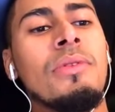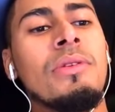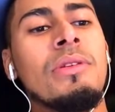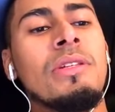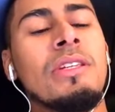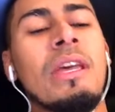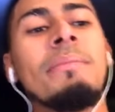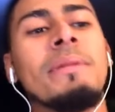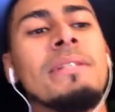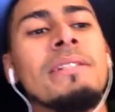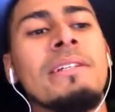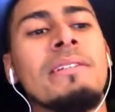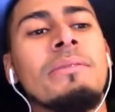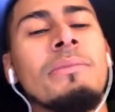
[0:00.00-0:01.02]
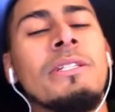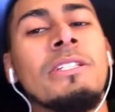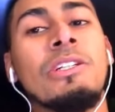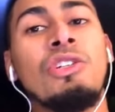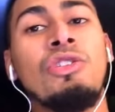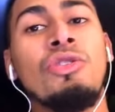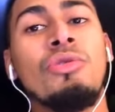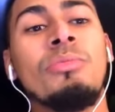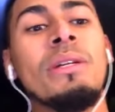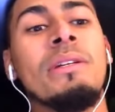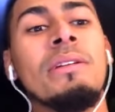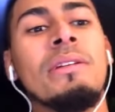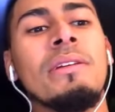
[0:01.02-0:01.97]
skepticism is a
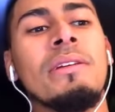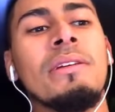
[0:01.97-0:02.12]
human